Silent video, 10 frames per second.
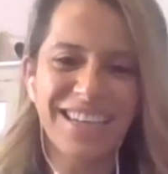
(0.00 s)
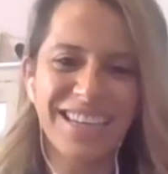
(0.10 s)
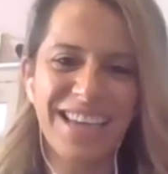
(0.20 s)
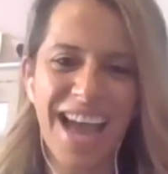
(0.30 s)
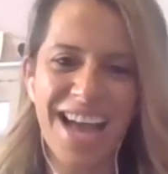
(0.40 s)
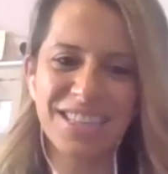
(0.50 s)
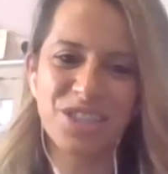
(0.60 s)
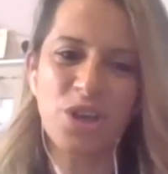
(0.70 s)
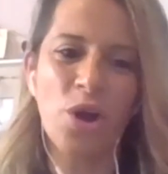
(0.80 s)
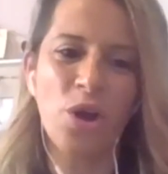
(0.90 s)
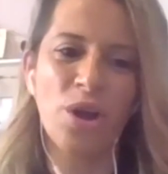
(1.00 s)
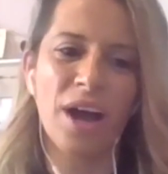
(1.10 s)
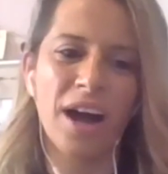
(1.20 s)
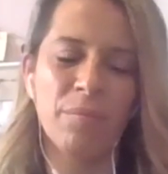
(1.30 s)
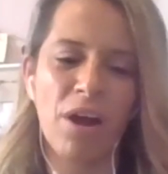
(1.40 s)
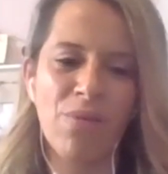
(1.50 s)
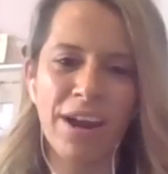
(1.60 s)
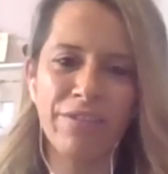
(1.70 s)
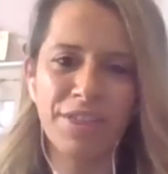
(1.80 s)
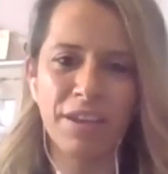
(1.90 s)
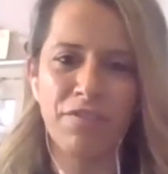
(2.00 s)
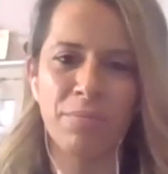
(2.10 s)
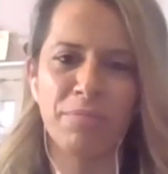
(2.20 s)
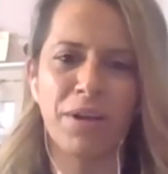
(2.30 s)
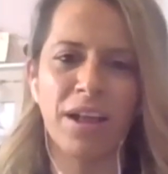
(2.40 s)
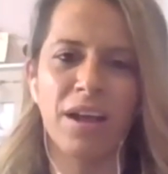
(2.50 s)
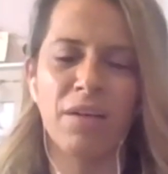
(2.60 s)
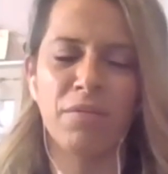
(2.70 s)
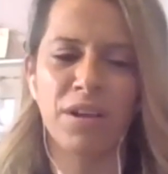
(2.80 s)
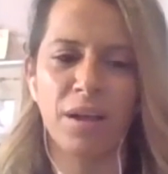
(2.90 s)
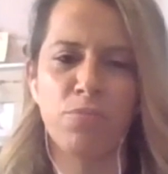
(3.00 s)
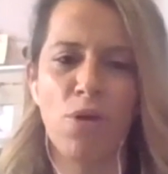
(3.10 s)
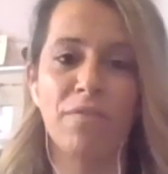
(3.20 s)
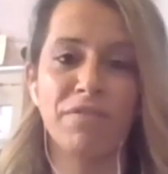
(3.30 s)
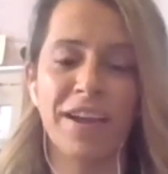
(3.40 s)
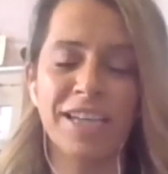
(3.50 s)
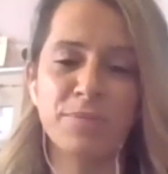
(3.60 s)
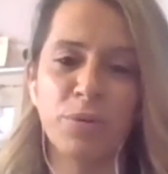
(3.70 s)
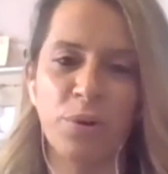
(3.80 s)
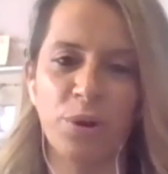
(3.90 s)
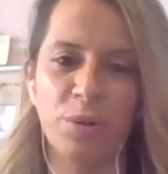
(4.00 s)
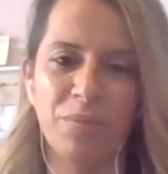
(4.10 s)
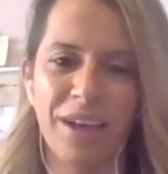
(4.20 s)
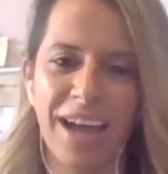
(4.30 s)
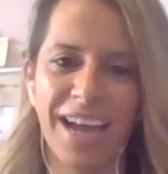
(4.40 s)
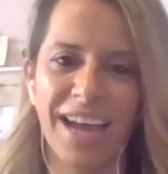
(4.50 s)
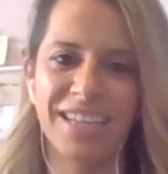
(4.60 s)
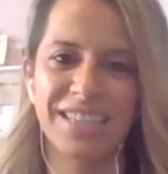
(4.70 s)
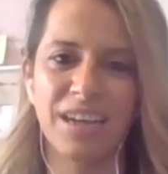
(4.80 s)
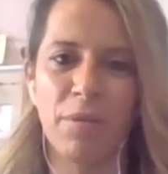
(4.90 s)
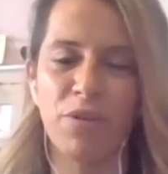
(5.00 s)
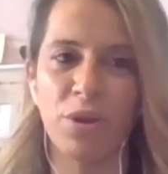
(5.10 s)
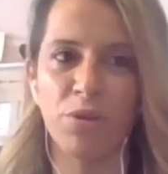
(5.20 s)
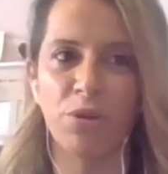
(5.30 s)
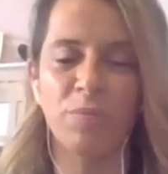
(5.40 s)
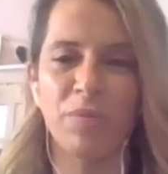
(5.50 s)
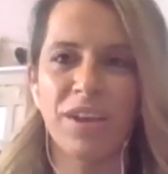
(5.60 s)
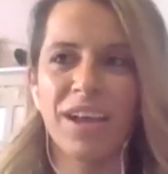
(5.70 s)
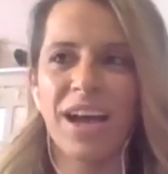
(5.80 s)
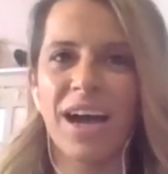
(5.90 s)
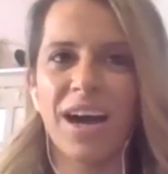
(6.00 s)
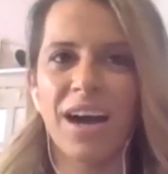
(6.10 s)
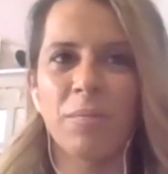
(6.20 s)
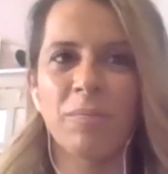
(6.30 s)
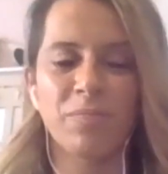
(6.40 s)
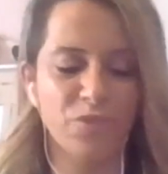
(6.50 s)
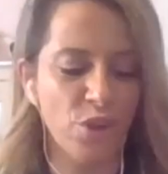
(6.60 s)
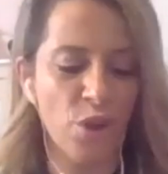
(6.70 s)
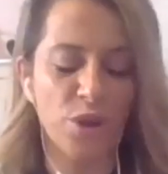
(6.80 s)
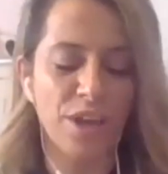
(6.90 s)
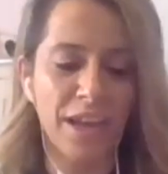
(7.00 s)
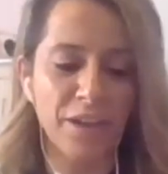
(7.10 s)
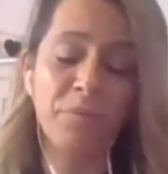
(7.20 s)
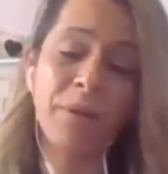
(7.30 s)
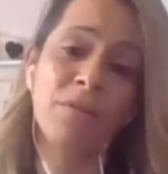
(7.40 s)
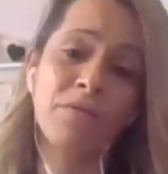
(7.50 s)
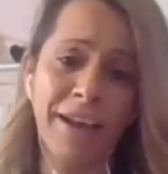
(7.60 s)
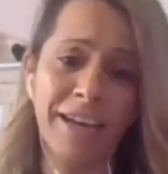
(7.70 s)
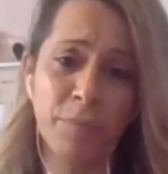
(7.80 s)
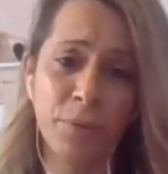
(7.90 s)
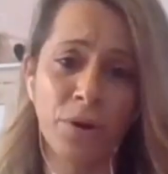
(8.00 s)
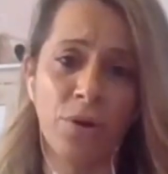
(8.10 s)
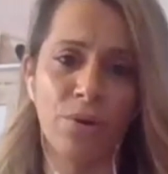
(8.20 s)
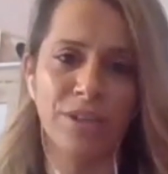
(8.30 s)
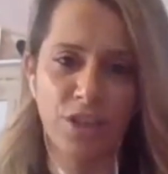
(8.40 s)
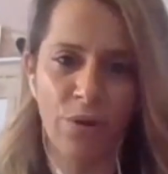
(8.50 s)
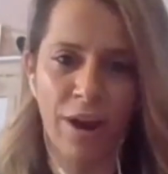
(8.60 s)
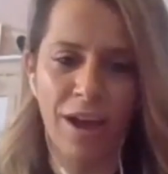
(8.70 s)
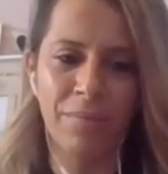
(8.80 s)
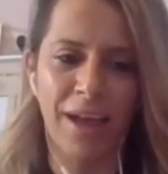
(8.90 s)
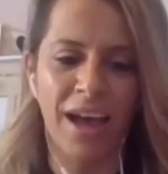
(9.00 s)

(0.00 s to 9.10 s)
Yeah, so I run everything from a private Facebook group, and I've got a group. So connect with me on Facebook or Instagram.